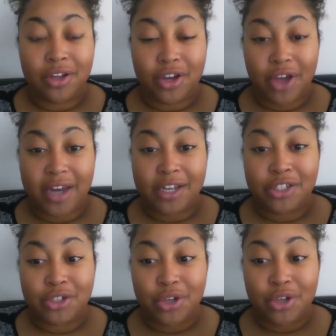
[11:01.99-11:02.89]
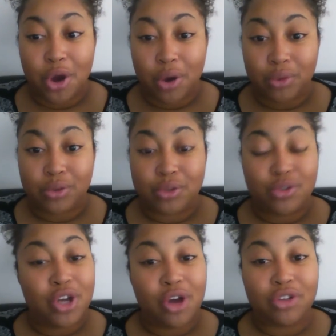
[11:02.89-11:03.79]
look, I need you to go to a
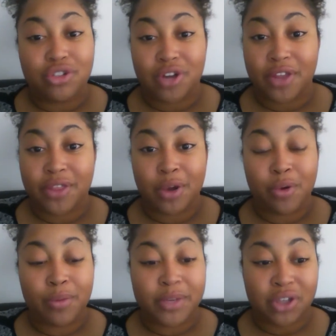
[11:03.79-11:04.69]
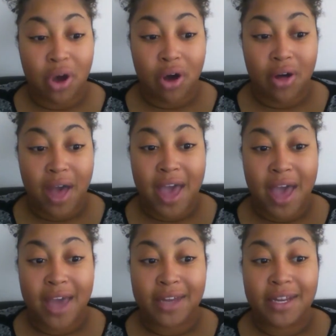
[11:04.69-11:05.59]
street called Straight. There will be Saul,
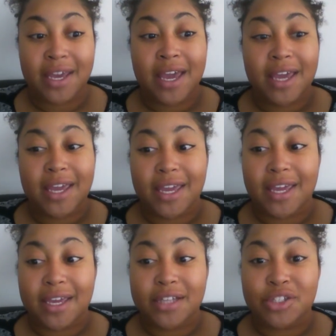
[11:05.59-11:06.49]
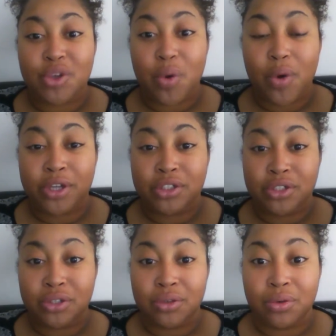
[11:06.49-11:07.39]
and he is going
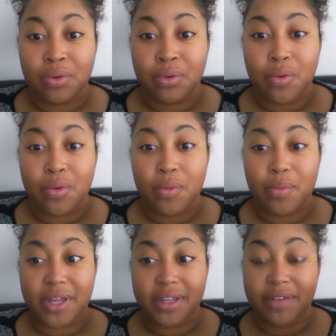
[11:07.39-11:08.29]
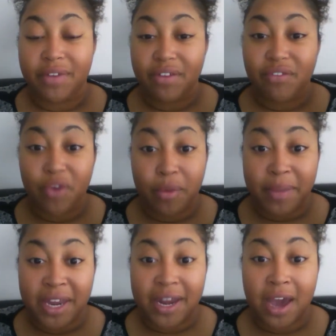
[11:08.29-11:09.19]
to be living for
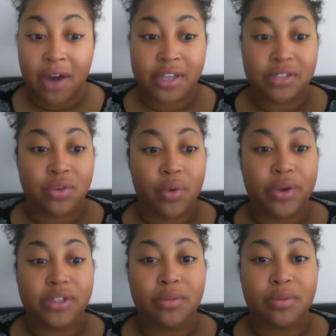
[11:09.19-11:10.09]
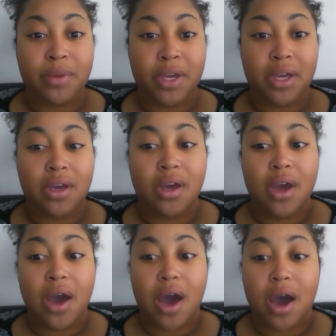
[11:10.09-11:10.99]
me now. He's going to be
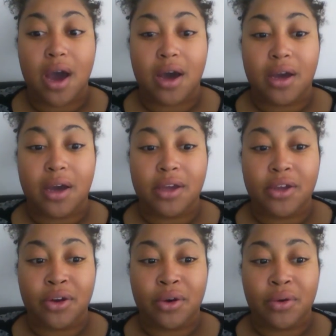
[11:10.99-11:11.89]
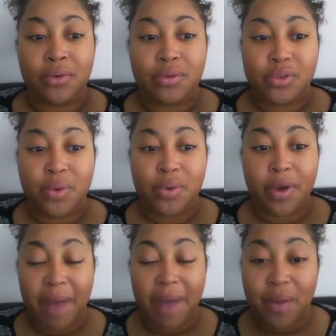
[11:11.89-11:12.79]
uh, you know,
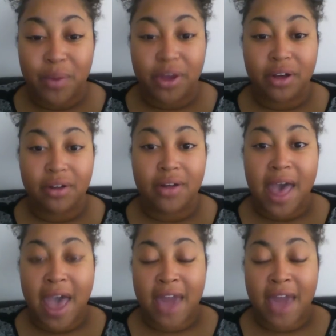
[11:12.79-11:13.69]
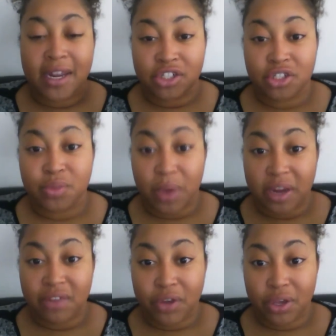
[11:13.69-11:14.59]
doing my will, and he's just
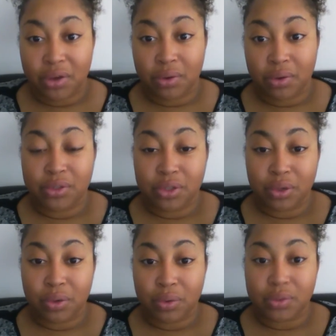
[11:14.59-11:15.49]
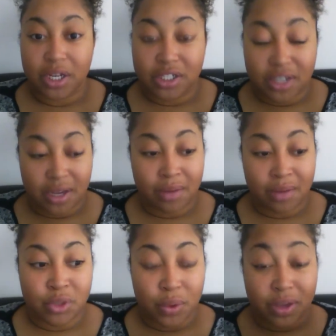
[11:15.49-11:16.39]
waiting for you to touch him
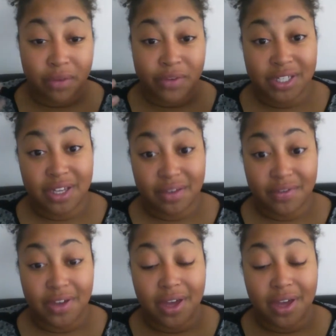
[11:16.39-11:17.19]
so he can receive